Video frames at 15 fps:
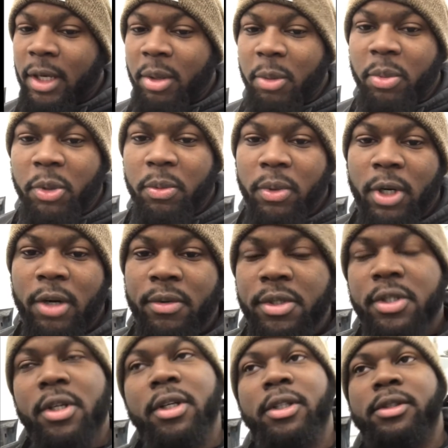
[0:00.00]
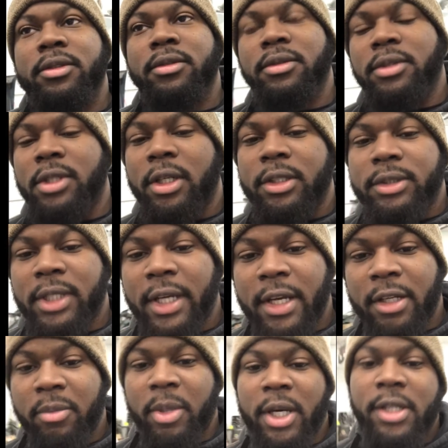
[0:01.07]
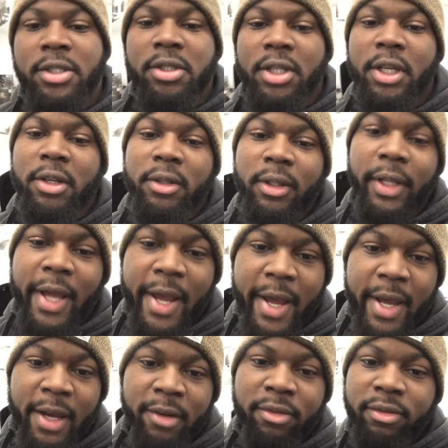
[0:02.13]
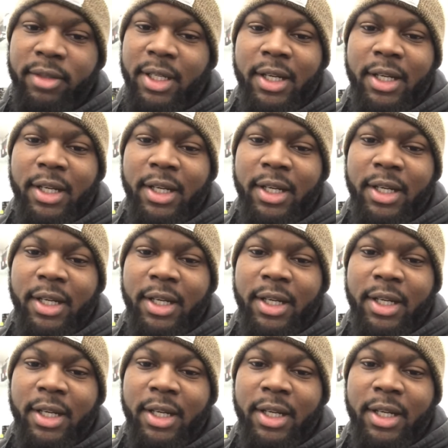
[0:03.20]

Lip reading: I mean, people always gonna talk down about you. They're gonna laugh.